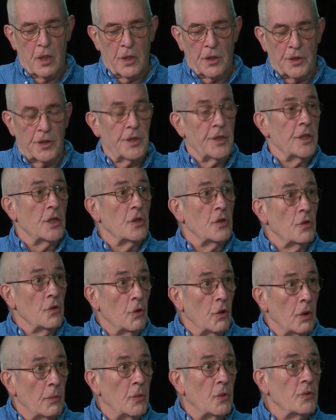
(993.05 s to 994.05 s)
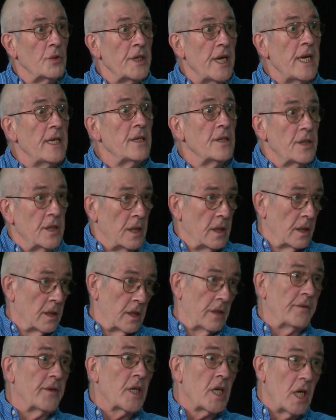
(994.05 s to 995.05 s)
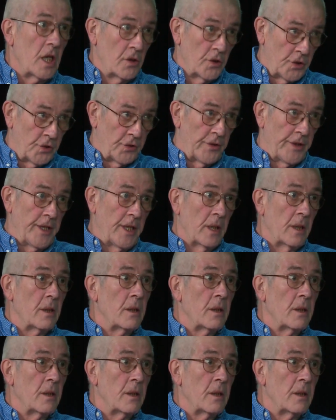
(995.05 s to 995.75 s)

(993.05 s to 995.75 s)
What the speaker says: to the normal denizens of a country,